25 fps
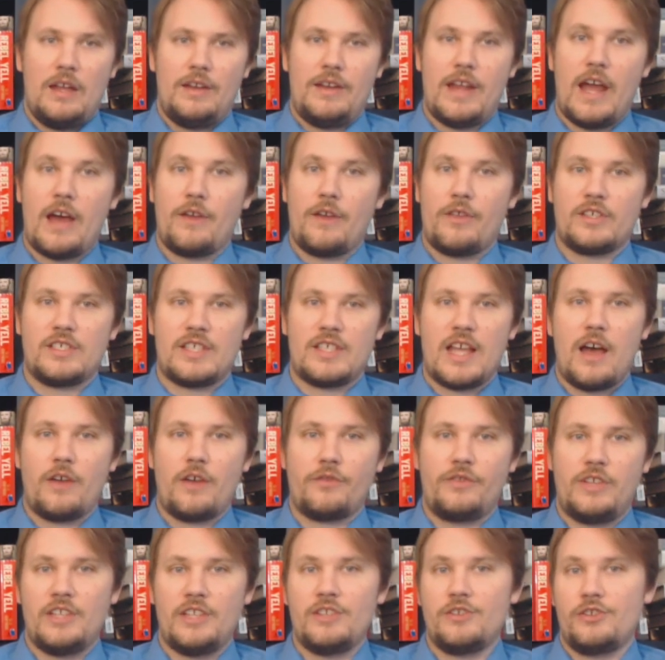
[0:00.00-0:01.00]
Now, the
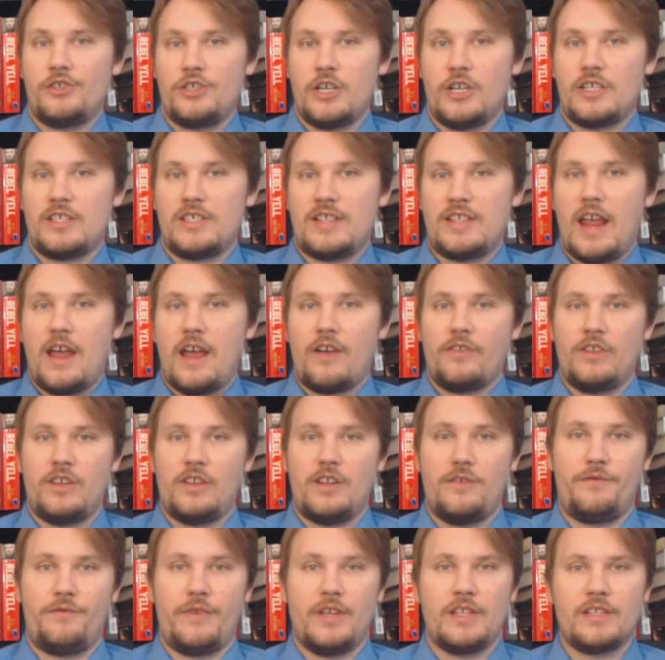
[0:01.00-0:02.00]
South didn't just stay on the
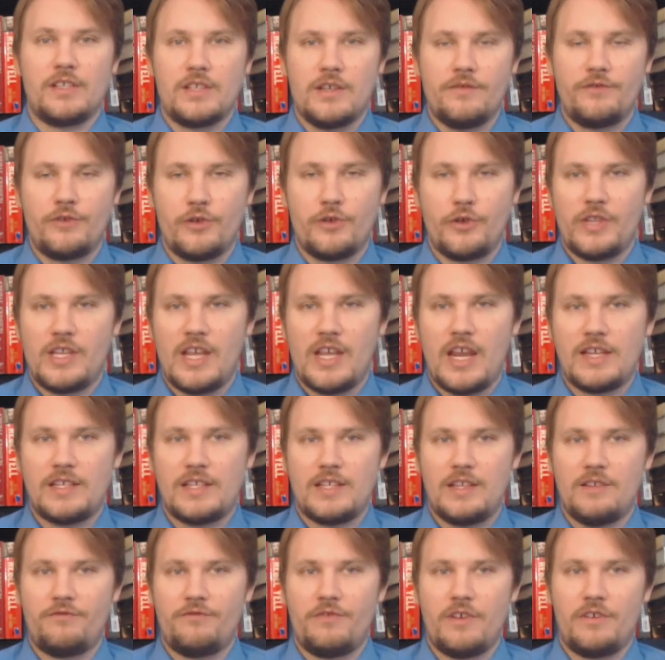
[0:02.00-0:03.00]
defensive during the
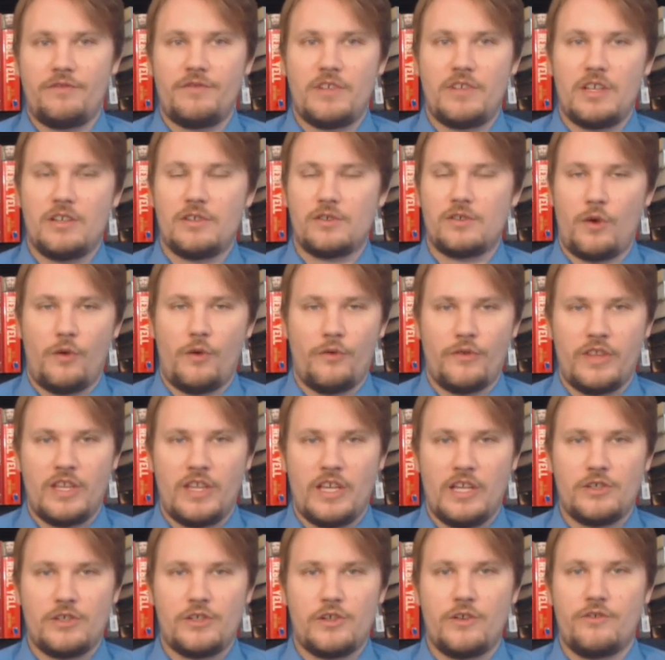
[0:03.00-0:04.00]
1850s over
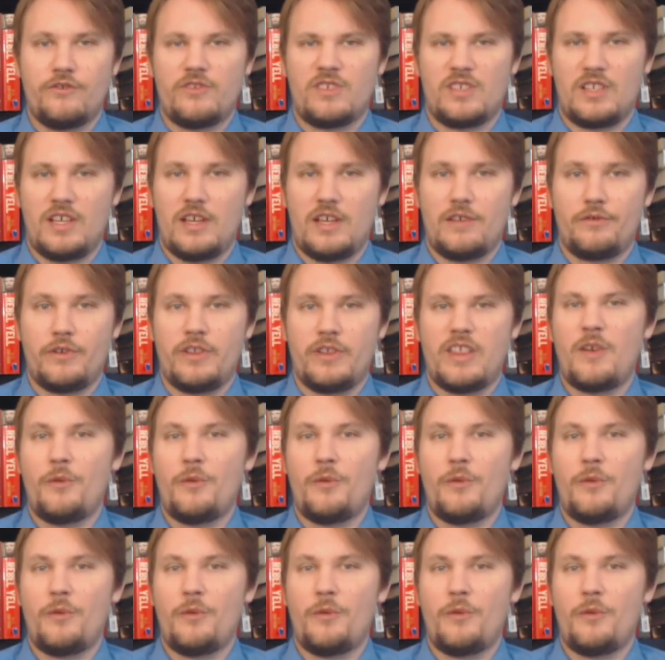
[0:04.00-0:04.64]
the issue of slavery.